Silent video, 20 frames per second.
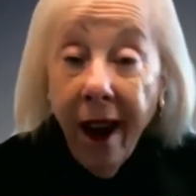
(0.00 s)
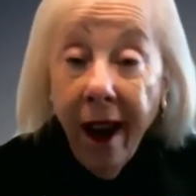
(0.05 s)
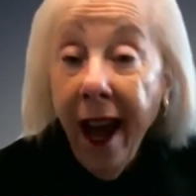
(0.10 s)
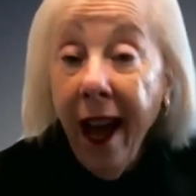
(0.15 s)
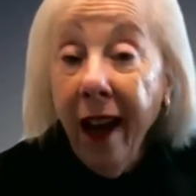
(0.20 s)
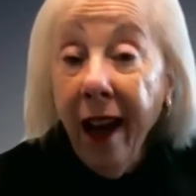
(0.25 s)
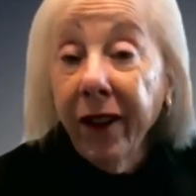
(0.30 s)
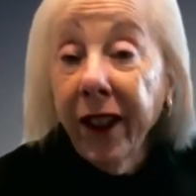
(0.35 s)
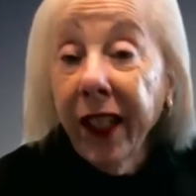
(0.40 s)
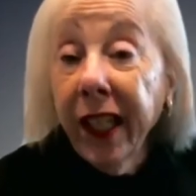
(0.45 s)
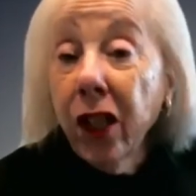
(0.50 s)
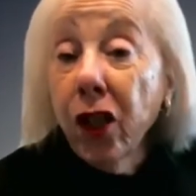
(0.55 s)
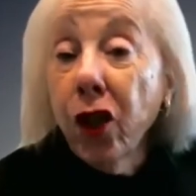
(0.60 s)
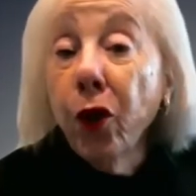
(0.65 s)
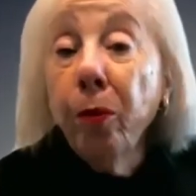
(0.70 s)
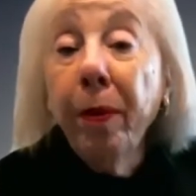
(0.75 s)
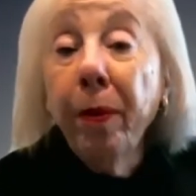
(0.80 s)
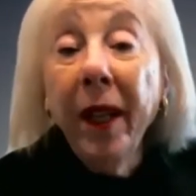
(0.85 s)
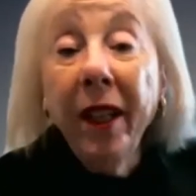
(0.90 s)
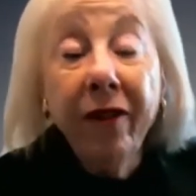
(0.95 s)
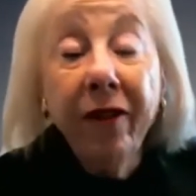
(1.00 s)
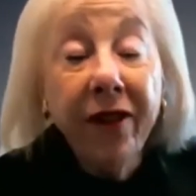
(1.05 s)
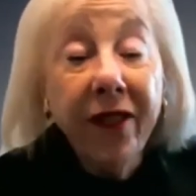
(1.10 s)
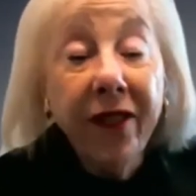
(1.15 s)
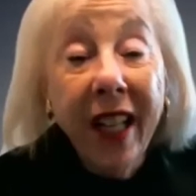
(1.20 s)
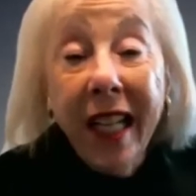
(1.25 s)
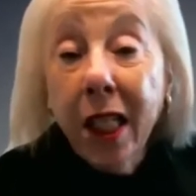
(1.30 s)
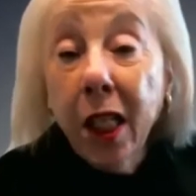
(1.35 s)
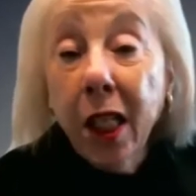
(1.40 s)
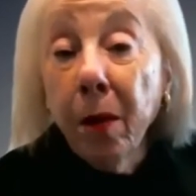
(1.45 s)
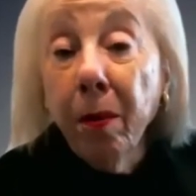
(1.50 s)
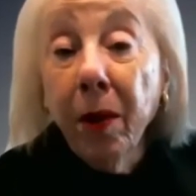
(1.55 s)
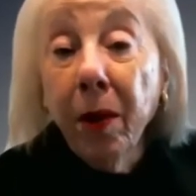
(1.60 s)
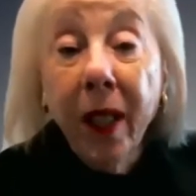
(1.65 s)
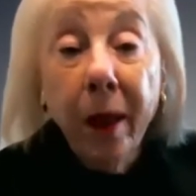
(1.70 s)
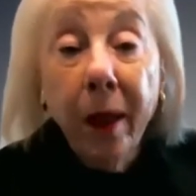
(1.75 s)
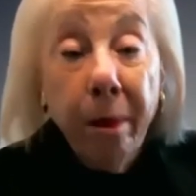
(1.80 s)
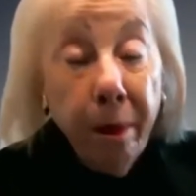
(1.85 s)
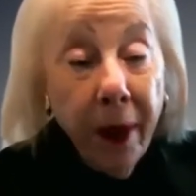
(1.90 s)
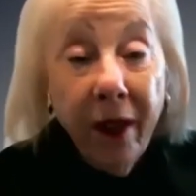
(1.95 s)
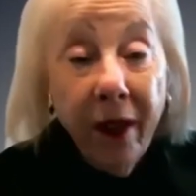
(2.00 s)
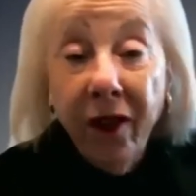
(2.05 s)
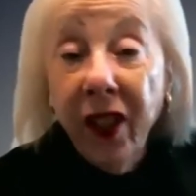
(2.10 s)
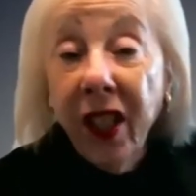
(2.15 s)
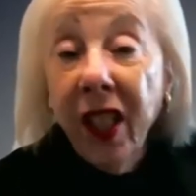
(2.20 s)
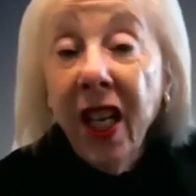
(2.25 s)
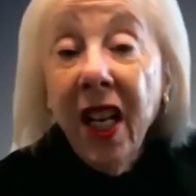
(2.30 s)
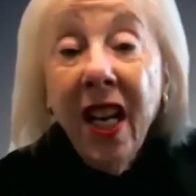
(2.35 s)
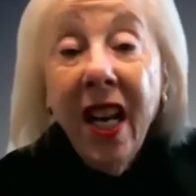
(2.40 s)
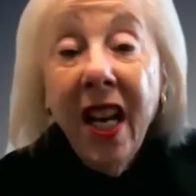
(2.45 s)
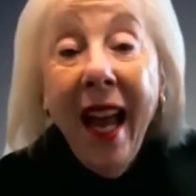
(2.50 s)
having to be flexible and pivot